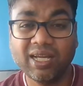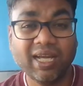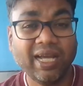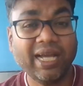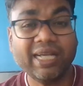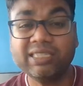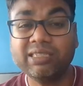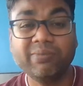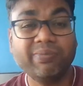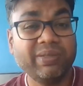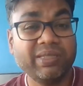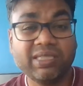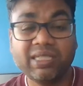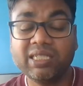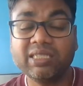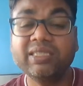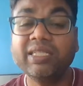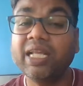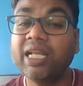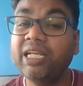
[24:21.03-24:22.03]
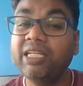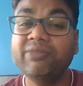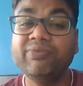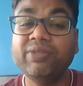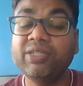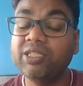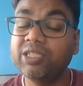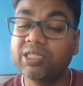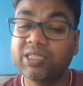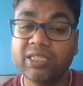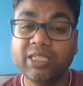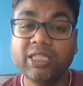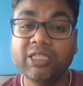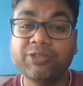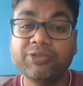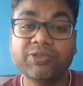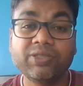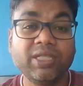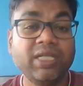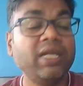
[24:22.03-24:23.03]
As a business analyst, we just need
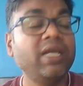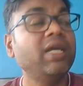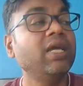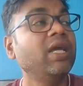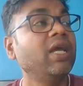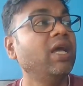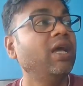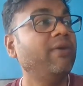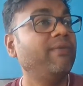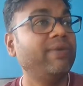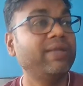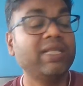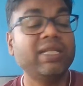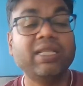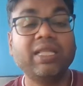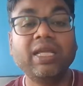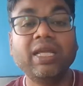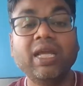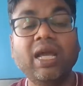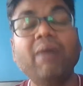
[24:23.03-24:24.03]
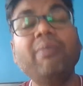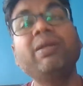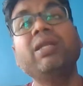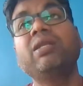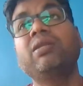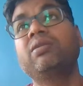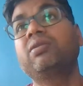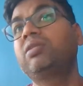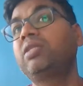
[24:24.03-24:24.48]
to see whether the, I mean,